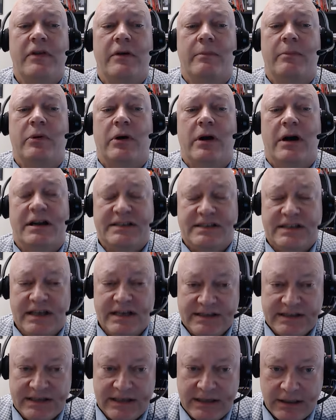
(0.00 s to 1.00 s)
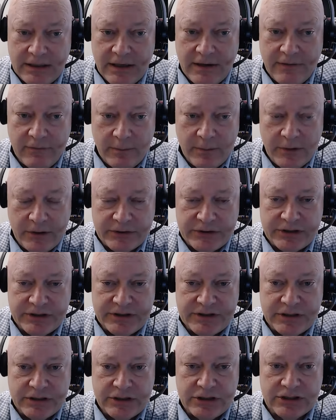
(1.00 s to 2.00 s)
processing of
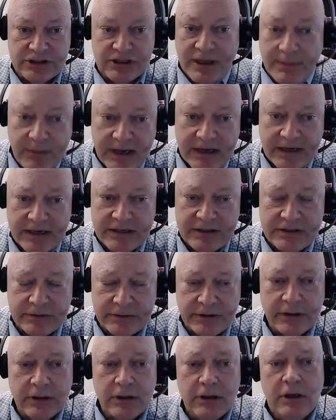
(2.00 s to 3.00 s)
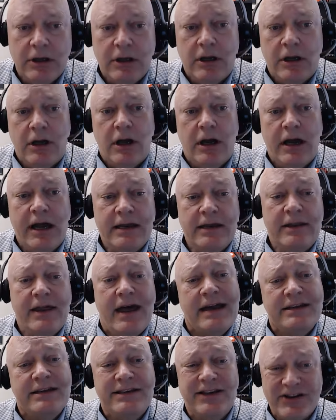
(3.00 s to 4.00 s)
emotions and just get back into it. And
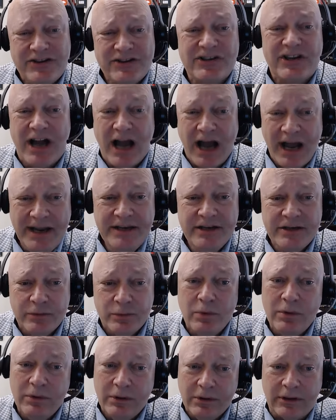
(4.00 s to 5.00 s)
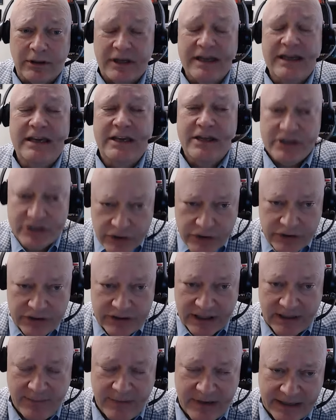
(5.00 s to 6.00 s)
that does kind of work. It is good to
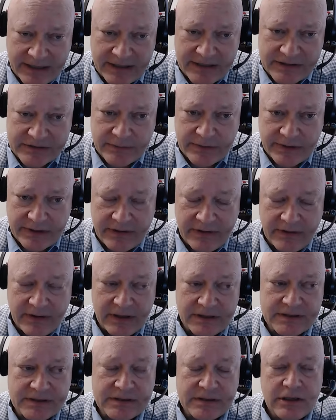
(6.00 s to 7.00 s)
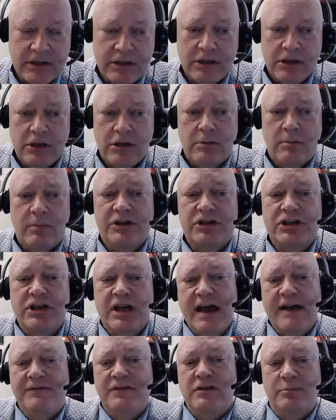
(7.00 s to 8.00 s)
get back in the swing of things, but you
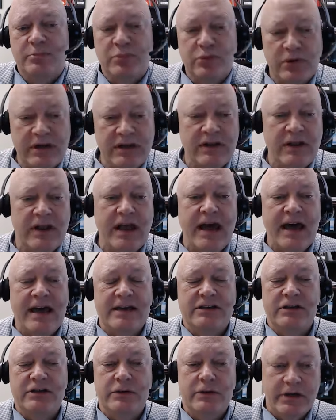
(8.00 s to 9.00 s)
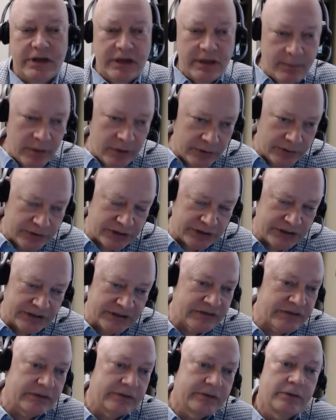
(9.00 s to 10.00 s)
have to bring the attitude and
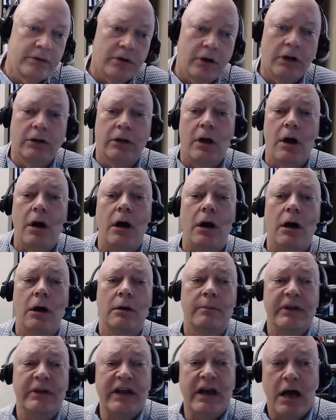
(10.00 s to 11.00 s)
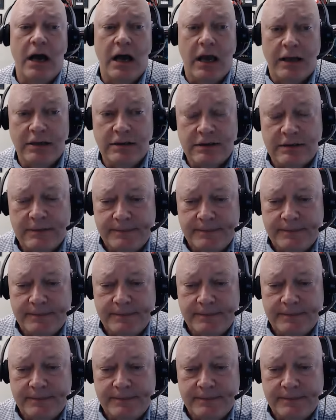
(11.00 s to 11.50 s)
emotions along behind.